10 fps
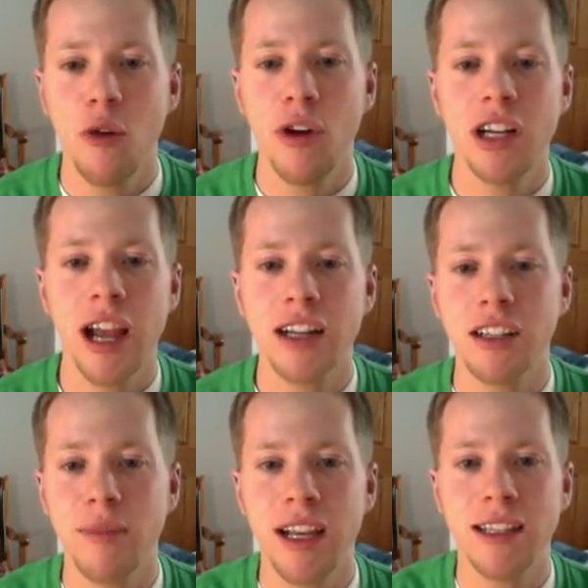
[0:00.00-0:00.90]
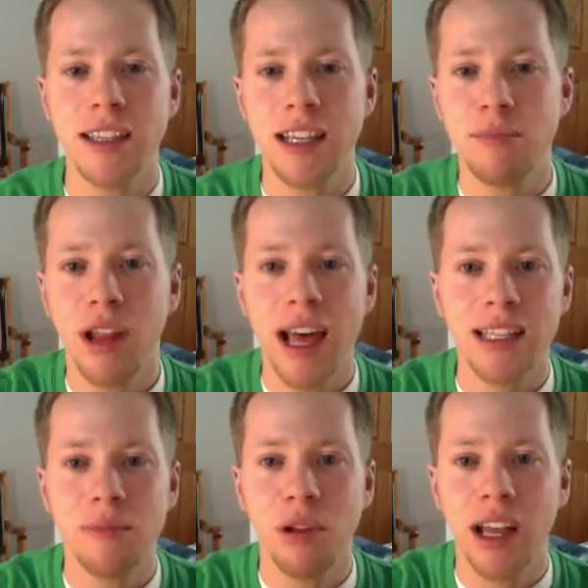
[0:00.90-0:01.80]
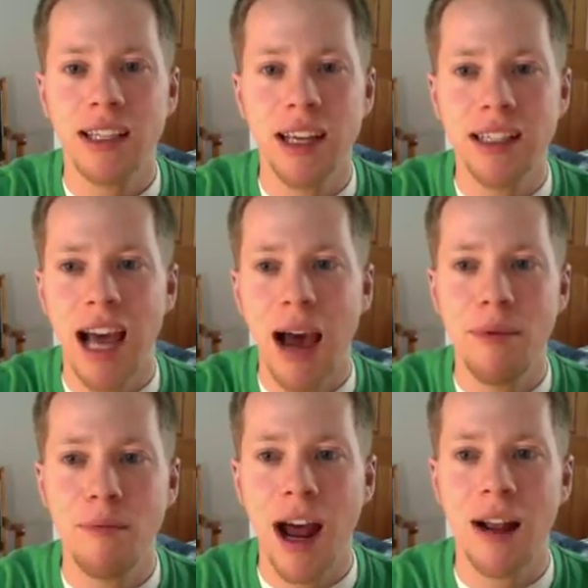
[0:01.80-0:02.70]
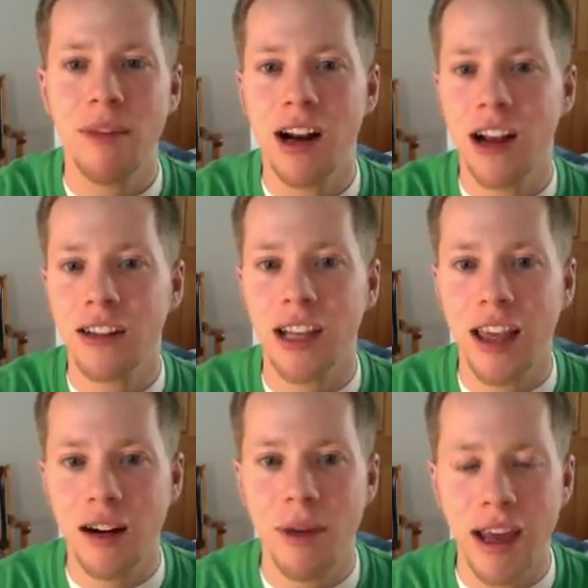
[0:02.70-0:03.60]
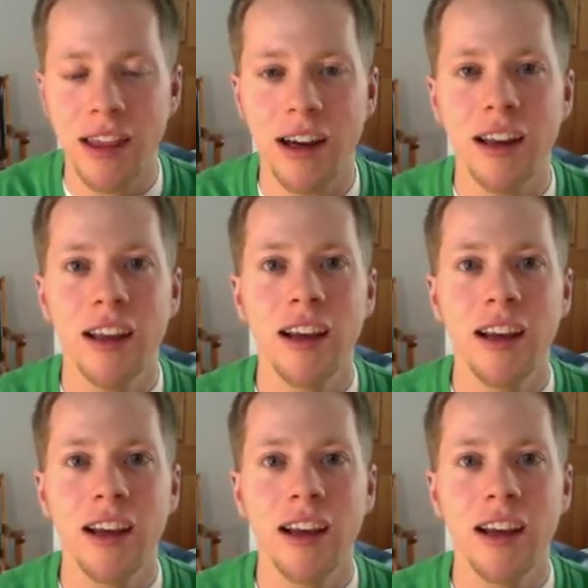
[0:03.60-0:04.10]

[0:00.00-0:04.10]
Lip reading: which actually means these plastic plates on top and bottom that are held together by the